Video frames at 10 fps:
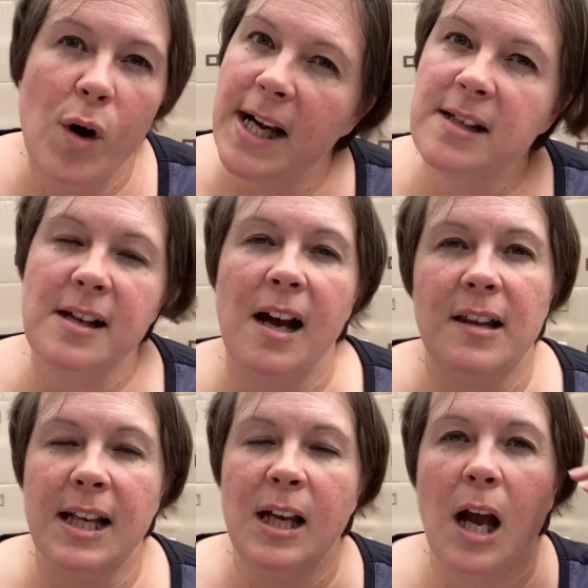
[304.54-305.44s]

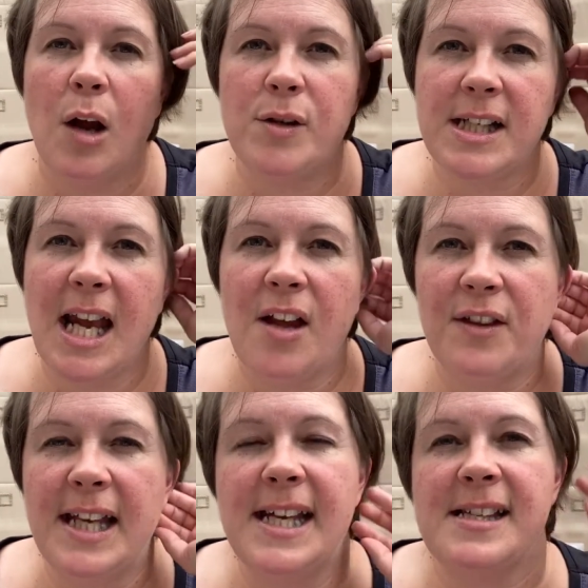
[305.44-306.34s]
exactly how to get
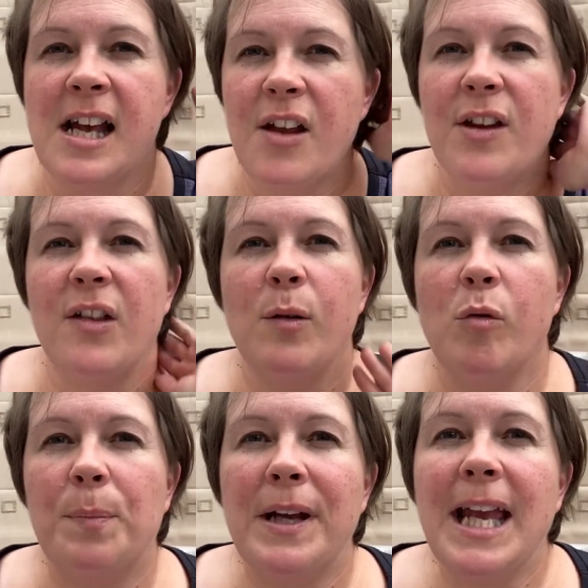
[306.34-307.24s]
these, then they will
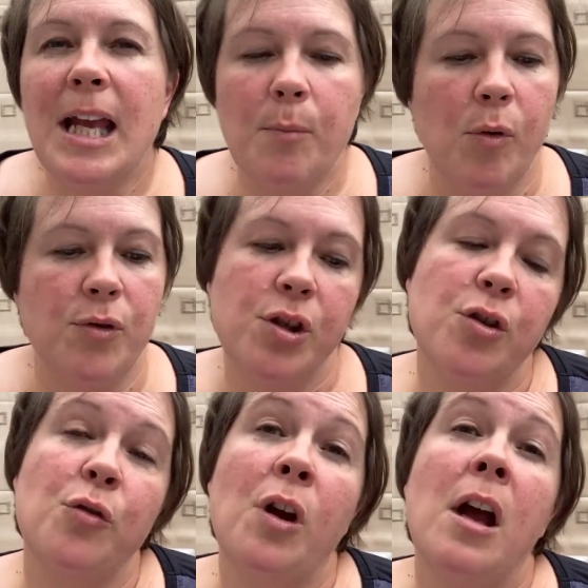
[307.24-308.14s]
be able
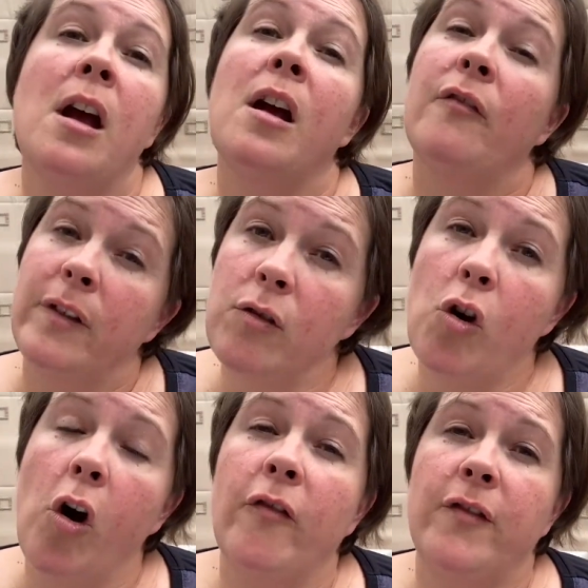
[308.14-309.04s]
to feel
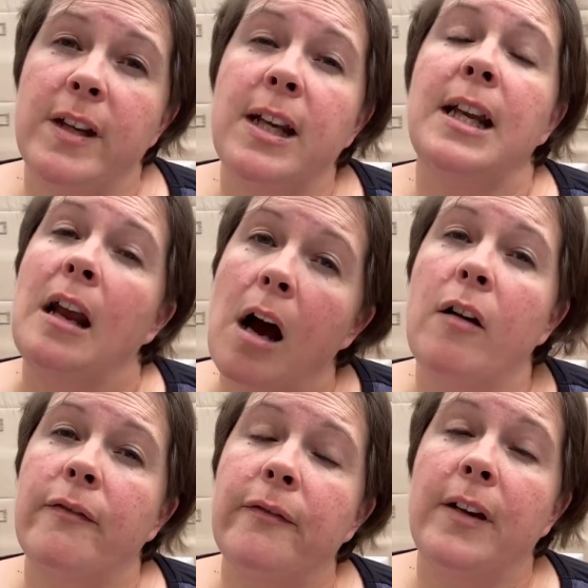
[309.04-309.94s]
confident
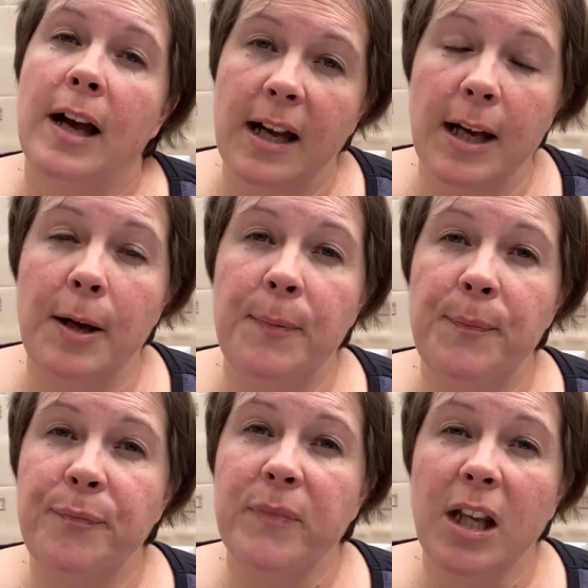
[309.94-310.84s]
enough.
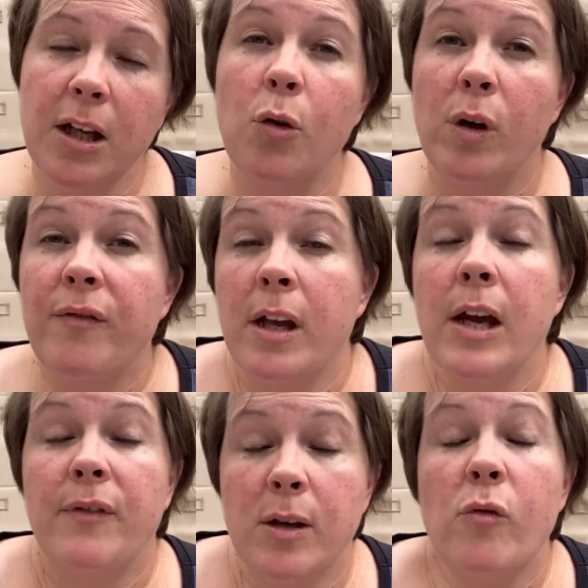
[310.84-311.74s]
You know, if they
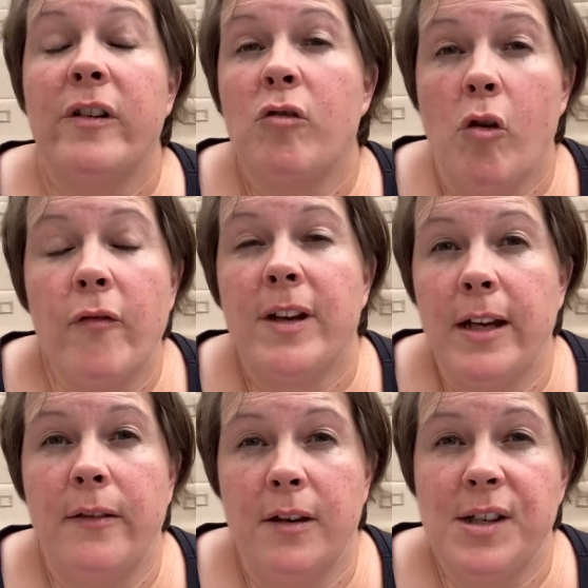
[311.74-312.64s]
don't feel confident
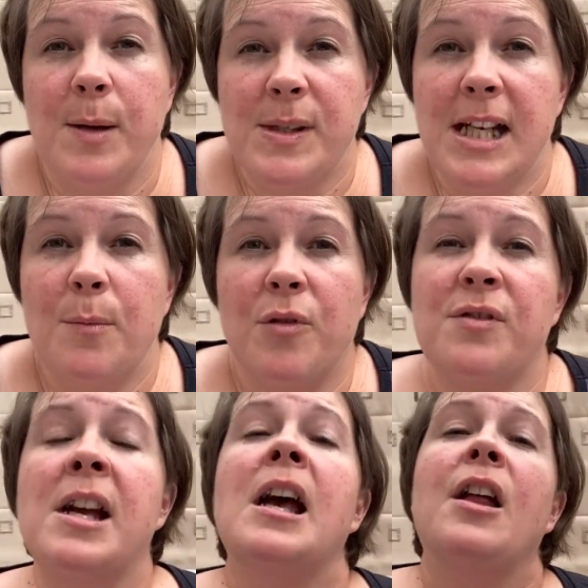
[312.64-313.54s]
in their times tables,
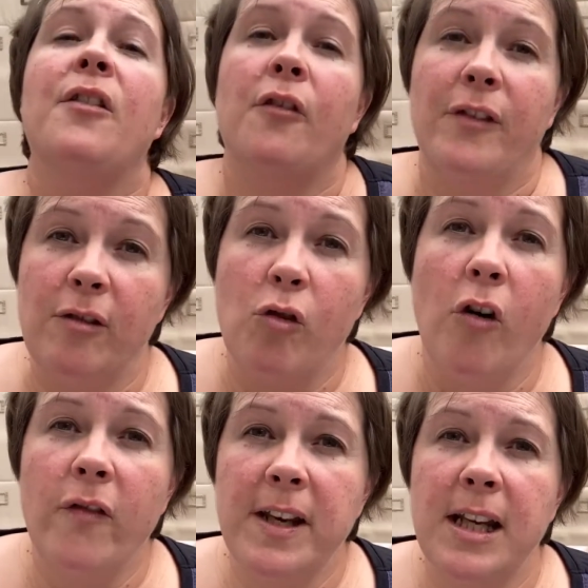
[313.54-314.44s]
they'll feel
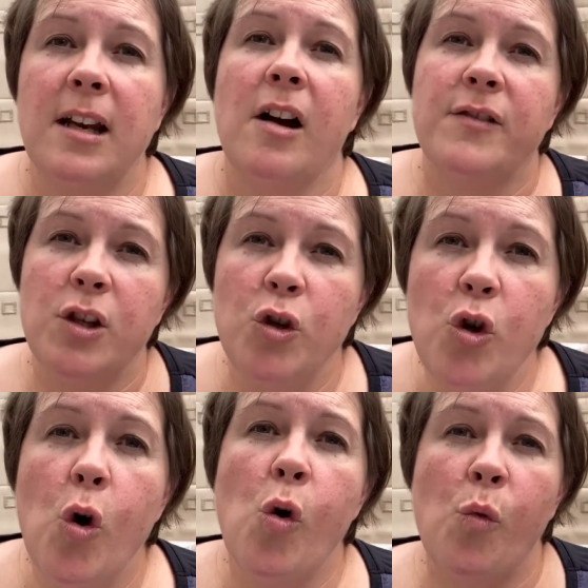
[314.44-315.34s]
confident enough to
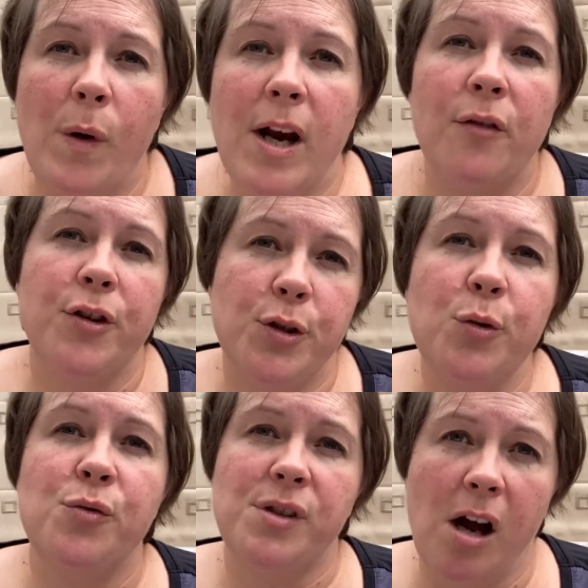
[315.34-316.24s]
know where the
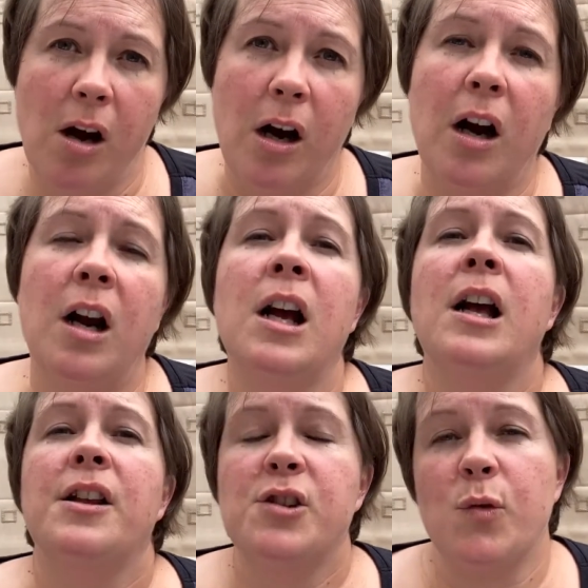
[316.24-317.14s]
tools are
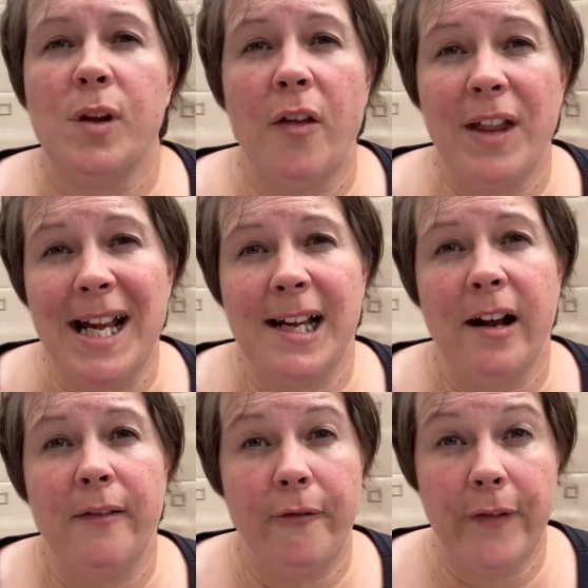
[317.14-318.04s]
so that they
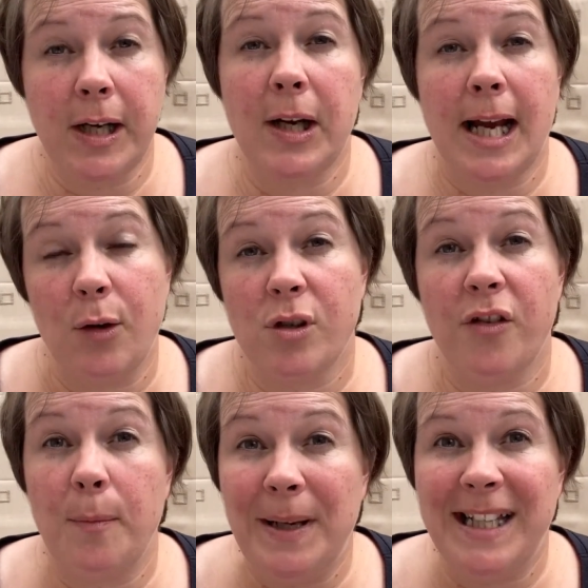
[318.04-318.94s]
can figure out
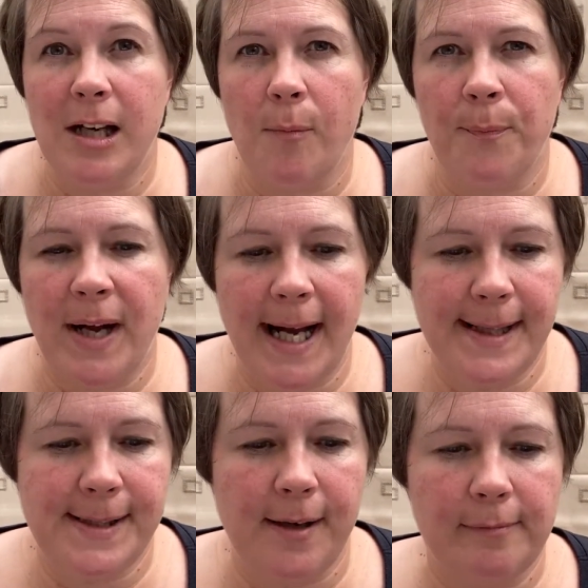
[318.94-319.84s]
the medium
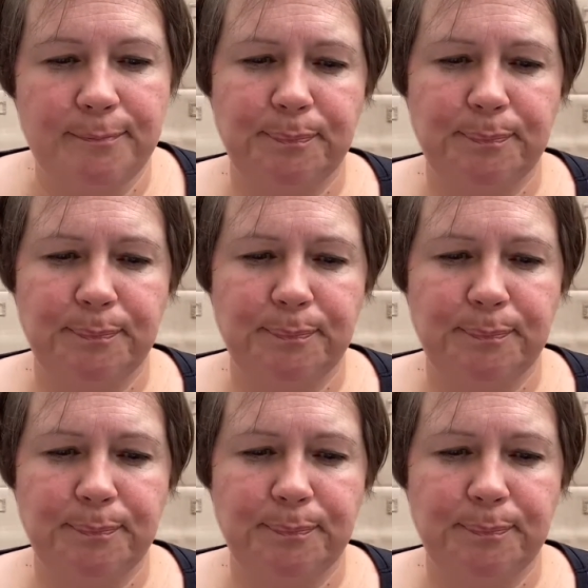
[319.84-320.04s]
answer.